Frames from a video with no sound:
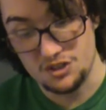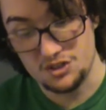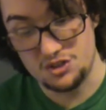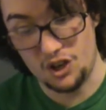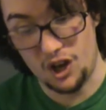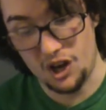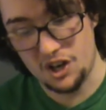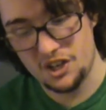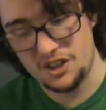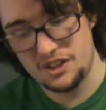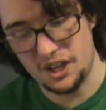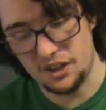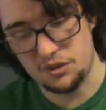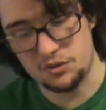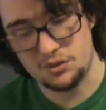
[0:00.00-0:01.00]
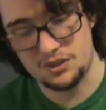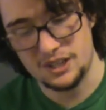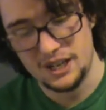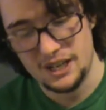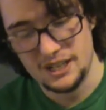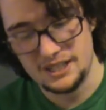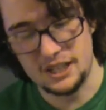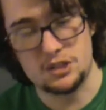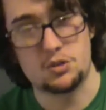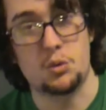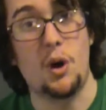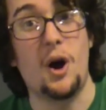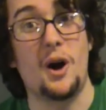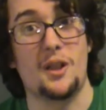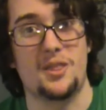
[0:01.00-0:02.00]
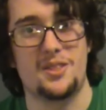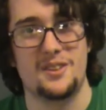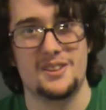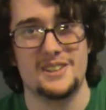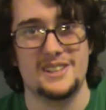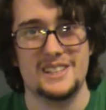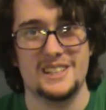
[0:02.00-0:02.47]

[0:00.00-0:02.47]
Zok Tesroth.